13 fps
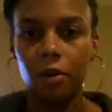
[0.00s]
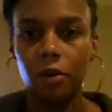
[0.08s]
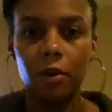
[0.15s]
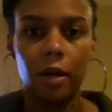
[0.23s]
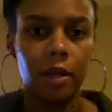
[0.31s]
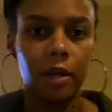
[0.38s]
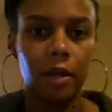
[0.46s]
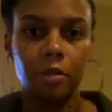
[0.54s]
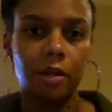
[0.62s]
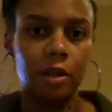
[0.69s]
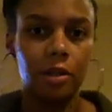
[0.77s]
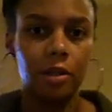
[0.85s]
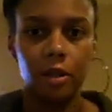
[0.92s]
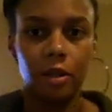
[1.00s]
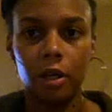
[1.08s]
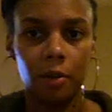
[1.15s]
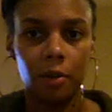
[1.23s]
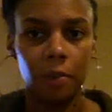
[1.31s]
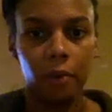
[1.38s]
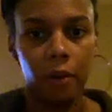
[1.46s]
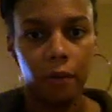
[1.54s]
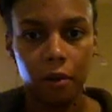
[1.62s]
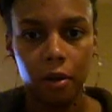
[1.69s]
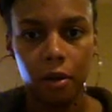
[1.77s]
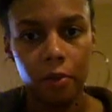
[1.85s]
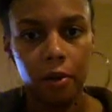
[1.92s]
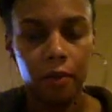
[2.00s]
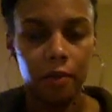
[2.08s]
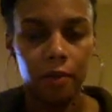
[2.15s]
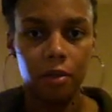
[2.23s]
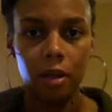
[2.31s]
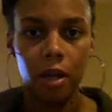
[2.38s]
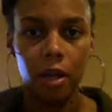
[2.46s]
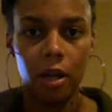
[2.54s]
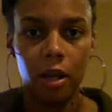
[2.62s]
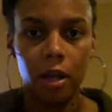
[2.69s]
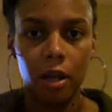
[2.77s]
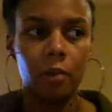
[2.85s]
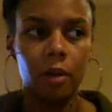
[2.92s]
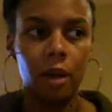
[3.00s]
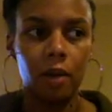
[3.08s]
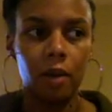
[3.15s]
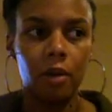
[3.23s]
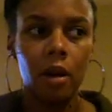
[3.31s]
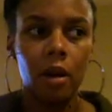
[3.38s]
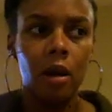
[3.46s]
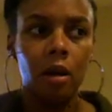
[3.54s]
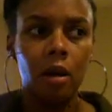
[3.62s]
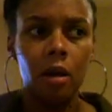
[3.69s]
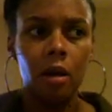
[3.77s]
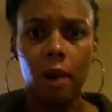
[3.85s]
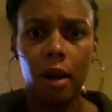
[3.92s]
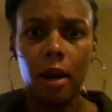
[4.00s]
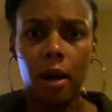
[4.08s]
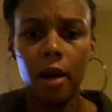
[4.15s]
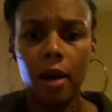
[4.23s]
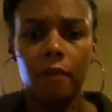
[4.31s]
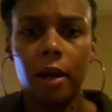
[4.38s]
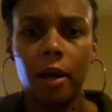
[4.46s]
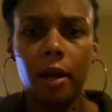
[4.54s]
I guess she said she could get her boyfriend's going to handle him or whatever. He might